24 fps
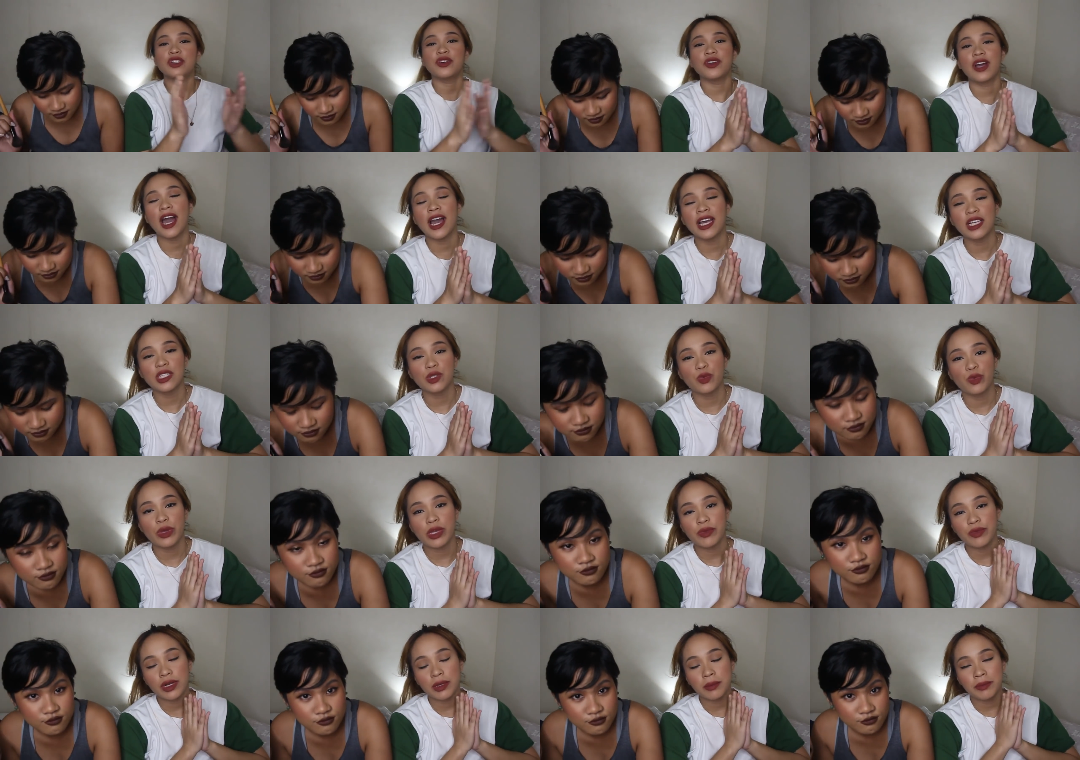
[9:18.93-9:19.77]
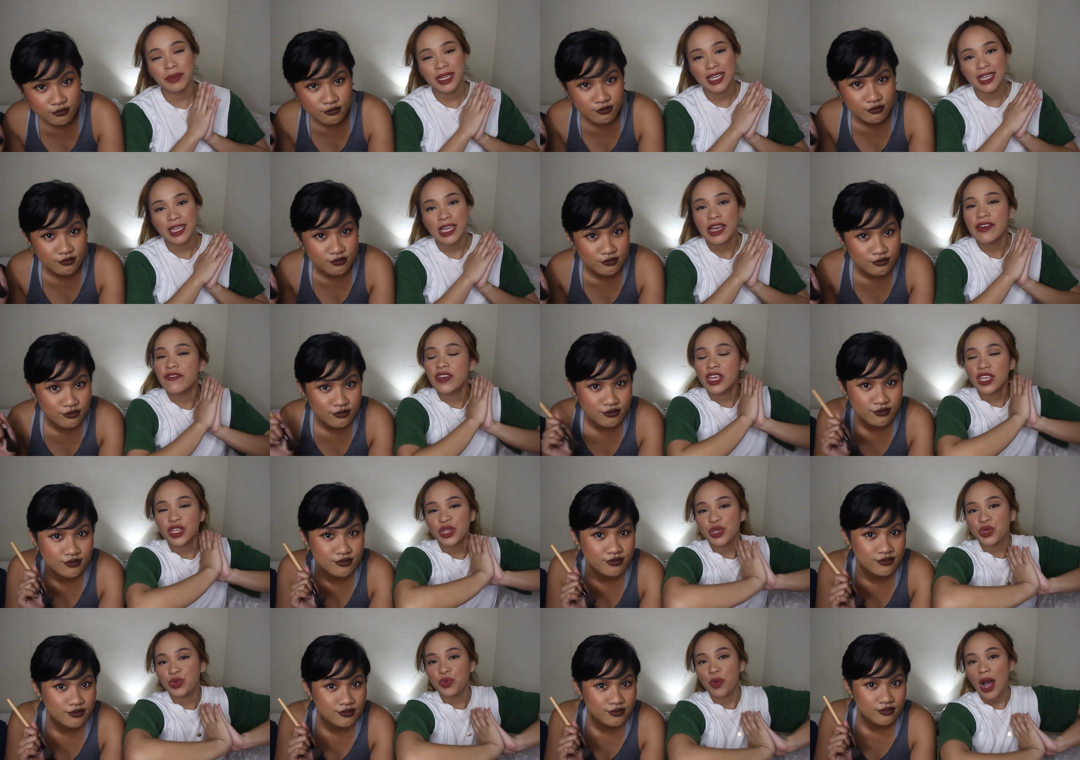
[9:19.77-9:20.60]
Speaker 1: so guys, we will be giving
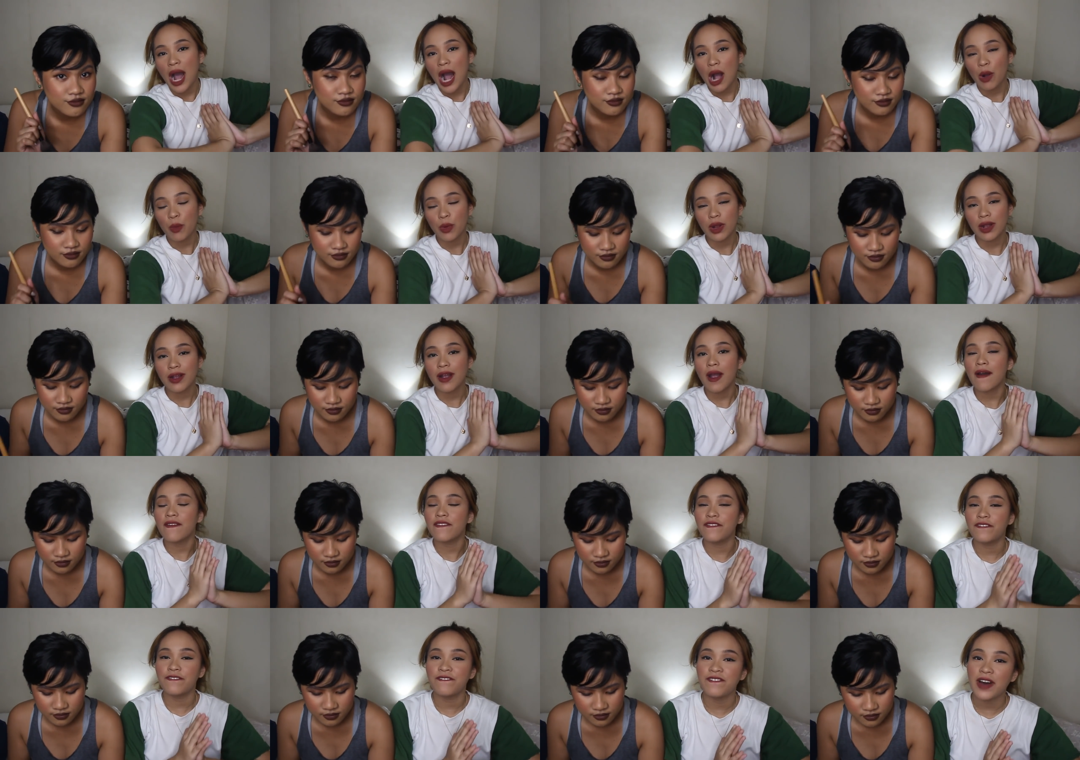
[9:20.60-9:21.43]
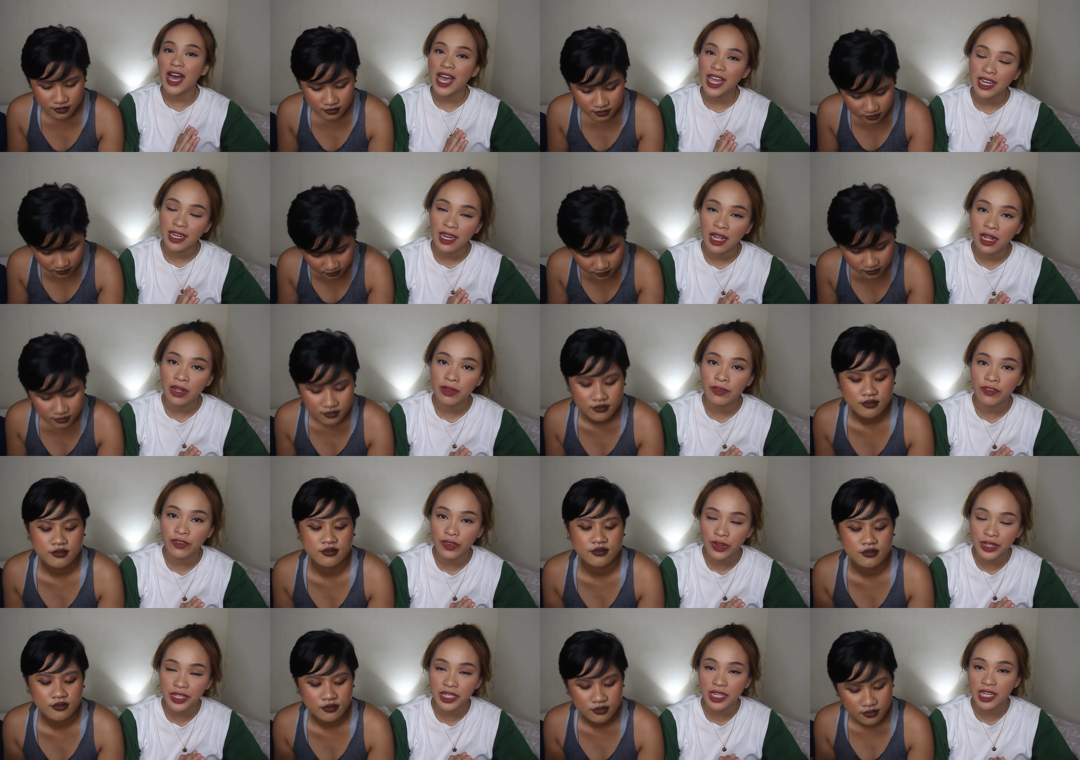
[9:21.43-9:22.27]
you our final
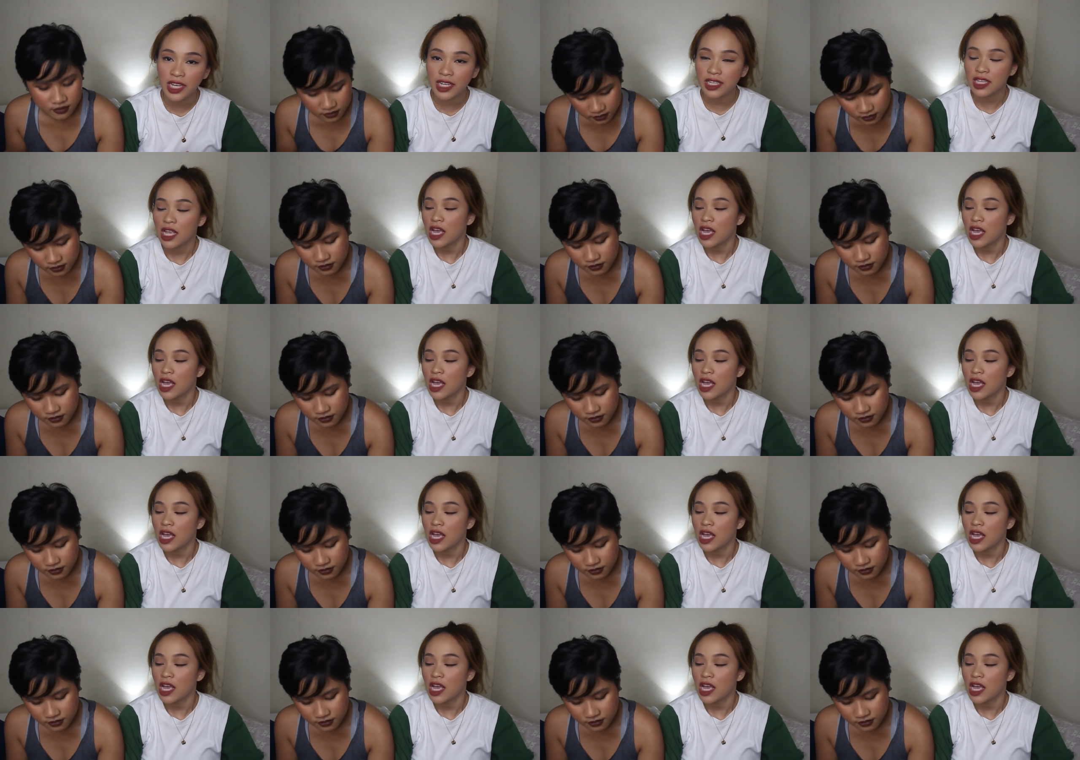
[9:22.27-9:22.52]
verdict.